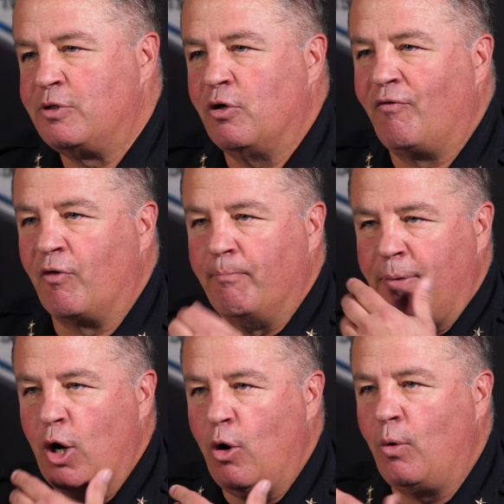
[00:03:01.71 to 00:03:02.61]
So for
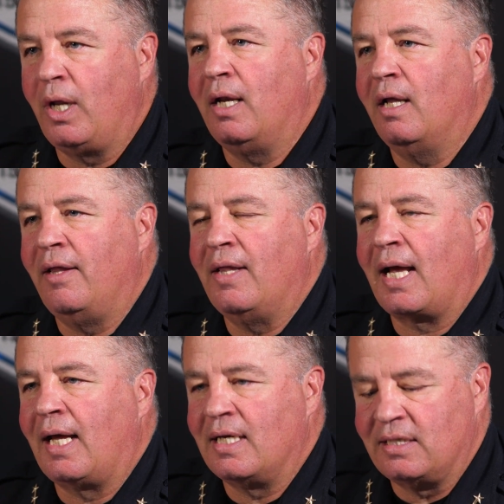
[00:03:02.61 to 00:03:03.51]
bone and
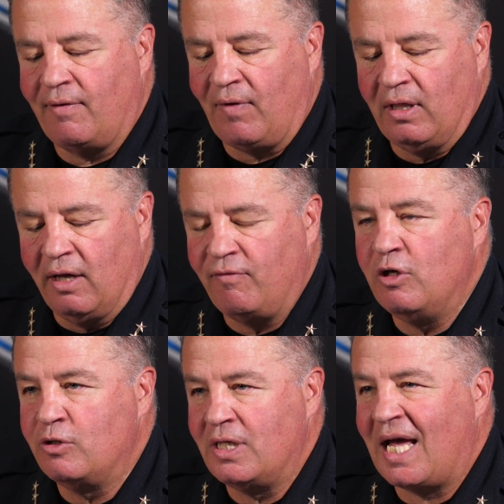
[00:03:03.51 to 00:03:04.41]
that kind of stuff, I love
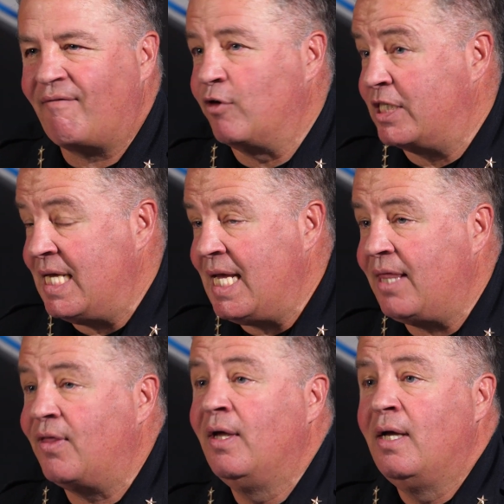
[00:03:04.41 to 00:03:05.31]
using that. For
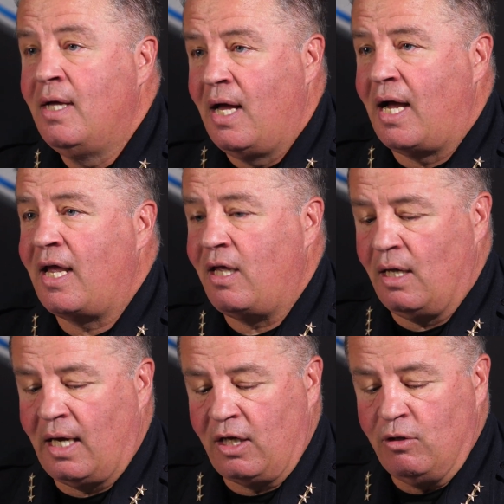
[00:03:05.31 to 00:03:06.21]
teeth,
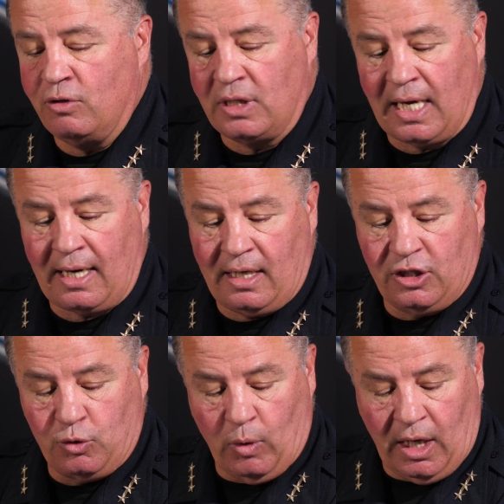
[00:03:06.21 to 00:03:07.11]
I use that
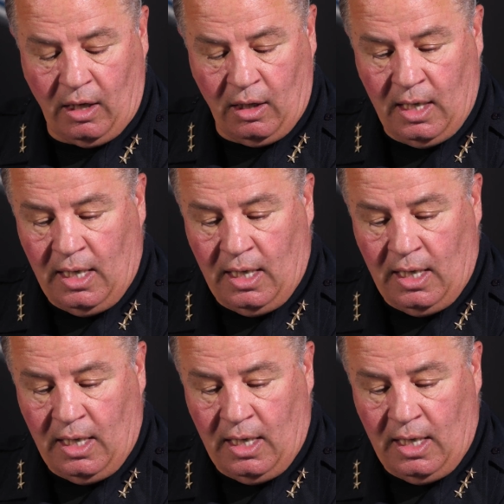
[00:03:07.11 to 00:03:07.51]
as well.